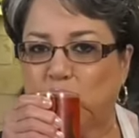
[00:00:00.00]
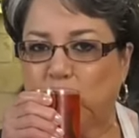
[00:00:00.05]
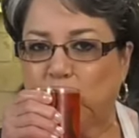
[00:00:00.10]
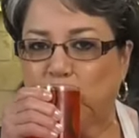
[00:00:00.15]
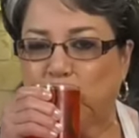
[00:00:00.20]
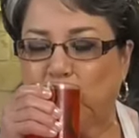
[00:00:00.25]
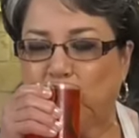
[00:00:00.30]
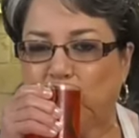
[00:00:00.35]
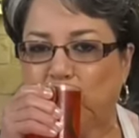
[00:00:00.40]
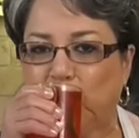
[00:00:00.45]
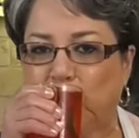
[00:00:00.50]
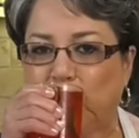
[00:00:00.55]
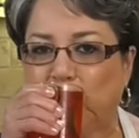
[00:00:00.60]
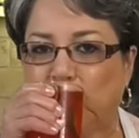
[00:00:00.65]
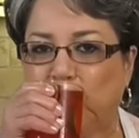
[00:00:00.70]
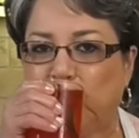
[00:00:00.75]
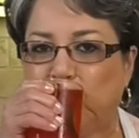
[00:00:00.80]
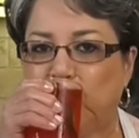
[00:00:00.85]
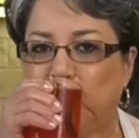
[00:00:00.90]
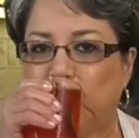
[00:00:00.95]

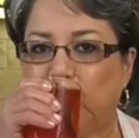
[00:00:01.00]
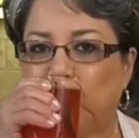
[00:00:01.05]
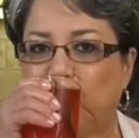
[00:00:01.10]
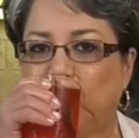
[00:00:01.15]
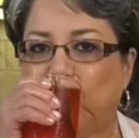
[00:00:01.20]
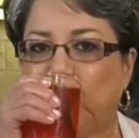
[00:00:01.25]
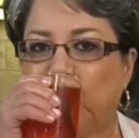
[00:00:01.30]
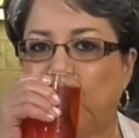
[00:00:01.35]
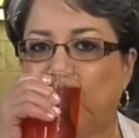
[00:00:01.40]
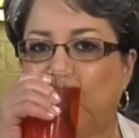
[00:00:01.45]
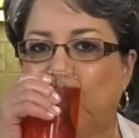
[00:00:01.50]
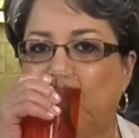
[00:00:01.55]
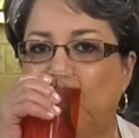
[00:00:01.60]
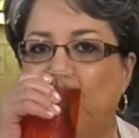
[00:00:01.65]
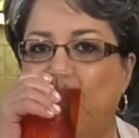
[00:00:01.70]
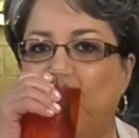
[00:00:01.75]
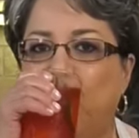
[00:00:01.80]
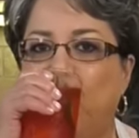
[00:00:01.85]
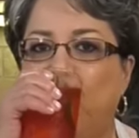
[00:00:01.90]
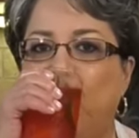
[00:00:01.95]

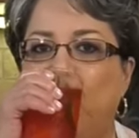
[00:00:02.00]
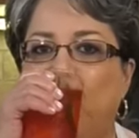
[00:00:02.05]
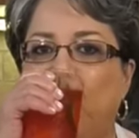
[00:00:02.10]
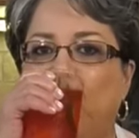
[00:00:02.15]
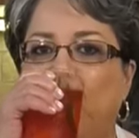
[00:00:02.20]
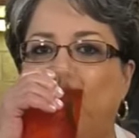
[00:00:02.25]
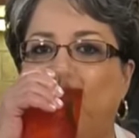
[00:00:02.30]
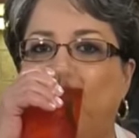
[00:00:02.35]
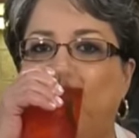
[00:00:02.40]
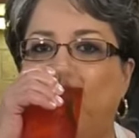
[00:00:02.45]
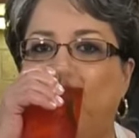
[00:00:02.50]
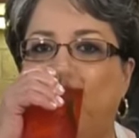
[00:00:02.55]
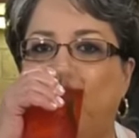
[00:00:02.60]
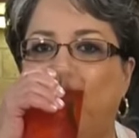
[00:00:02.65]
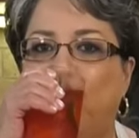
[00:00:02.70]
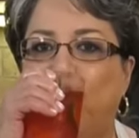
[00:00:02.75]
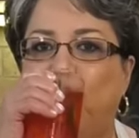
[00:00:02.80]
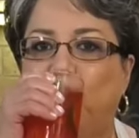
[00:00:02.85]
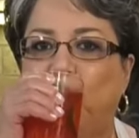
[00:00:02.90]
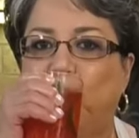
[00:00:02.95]

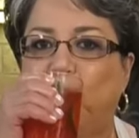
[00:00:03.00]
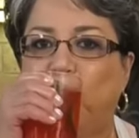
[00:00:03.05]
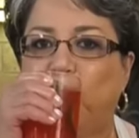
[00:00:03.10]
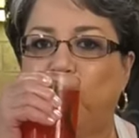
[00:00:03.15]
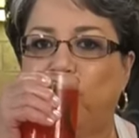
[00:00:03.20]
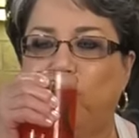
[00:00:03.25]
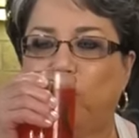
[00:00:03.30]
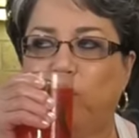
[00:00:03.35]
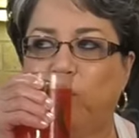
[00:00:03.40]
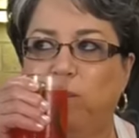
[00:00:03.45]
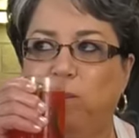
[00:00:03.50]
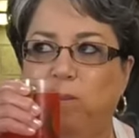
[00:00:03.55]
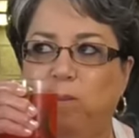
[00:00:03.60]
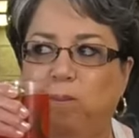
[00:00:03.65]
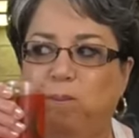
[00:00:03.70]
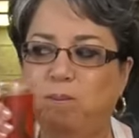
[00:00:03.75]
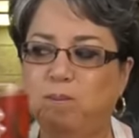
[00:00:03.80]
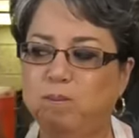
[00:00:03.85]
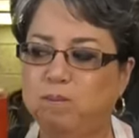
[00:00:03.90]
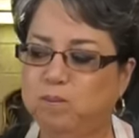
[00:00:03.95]

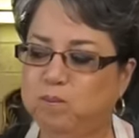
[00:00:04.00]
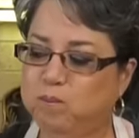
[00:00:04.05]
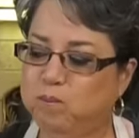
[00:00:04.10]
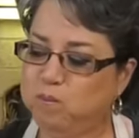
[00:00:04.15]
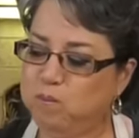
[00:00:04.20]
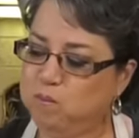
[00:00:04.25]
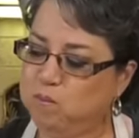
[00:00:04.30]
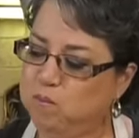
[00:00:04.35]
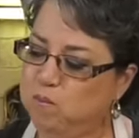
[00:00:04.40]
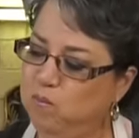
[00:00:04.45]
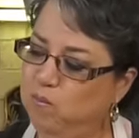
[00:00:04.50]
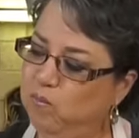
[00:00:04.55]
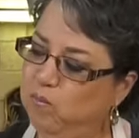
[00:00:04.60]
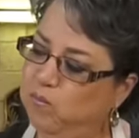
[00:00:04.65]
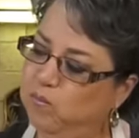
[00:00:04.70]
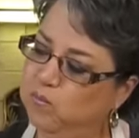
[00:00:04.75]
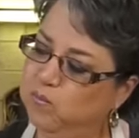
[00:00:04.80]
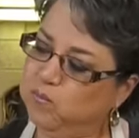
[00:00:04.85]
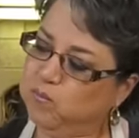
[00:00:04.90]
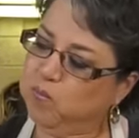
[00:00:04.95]

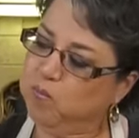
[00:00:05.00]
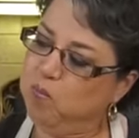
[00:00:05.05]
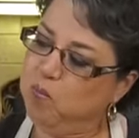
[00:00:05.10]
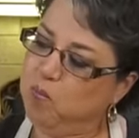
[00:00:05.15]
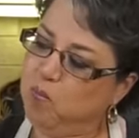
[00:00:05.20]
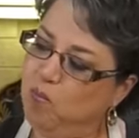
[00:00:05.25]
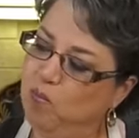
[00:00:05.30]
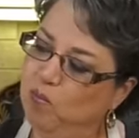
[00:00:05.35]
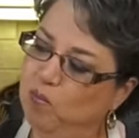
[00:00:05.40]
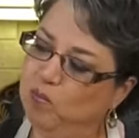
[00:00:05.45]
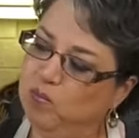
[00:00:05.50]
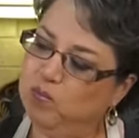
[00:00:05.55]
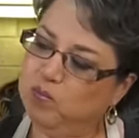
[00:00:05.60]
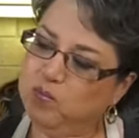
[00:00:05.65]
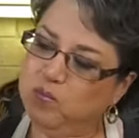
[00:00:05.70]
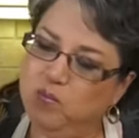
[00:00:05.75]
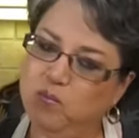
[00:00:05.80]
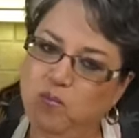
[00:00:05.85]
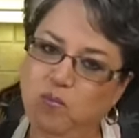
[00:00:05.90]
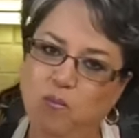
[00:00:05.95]

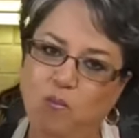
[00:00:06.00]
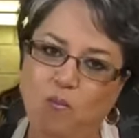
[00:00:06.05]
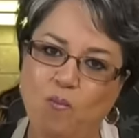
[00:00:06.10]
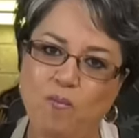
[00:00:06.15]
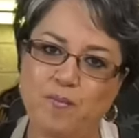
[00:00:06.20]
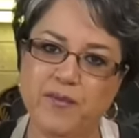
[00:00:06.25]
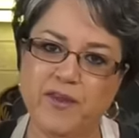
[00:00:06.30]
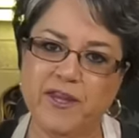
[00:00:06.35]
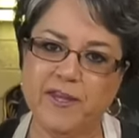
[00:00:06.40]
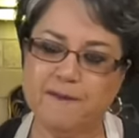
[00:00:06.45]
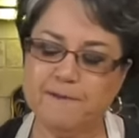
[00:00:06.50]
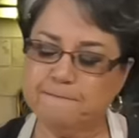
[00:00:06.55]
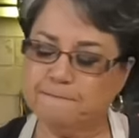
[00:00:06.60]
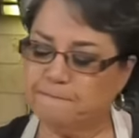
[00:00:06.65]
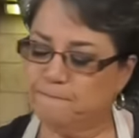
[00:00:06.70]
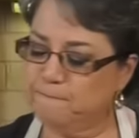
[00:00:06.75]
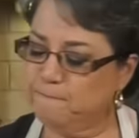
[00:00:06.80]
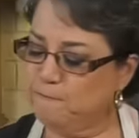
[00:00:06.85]
Nothing is said.